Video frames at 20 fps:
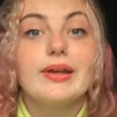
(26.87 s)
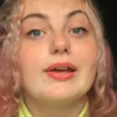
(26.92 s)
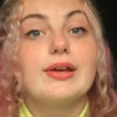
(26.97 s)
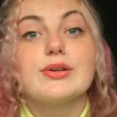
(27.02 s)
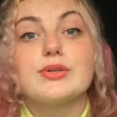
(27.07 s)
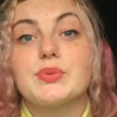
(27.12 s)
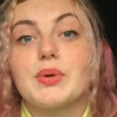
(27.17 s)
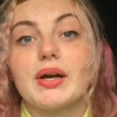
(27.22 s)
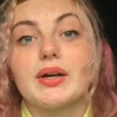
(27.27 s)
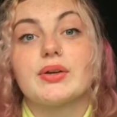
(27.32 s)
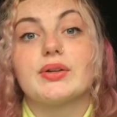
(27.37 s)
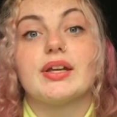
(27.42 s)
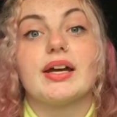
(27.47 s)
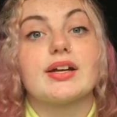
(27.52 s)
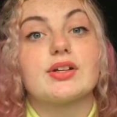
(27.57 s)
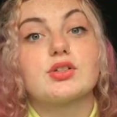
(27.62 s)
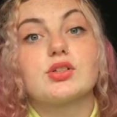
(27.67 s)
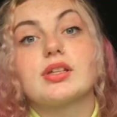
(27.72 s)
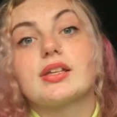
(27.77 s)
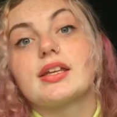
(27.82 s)
so I could
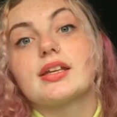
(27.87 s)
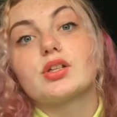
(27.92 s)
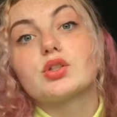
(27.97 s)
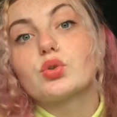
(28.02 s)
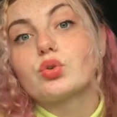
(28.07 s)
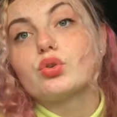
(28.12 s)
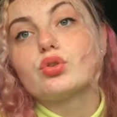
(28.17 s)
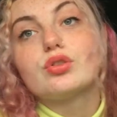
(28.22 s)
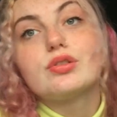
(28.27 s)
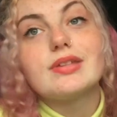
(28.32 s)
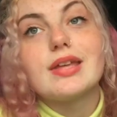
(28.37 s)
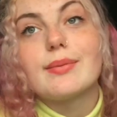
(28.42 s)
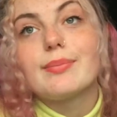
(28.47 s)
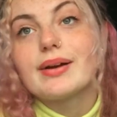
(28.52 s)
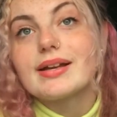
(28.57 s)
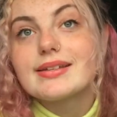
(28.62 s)
actually show you step by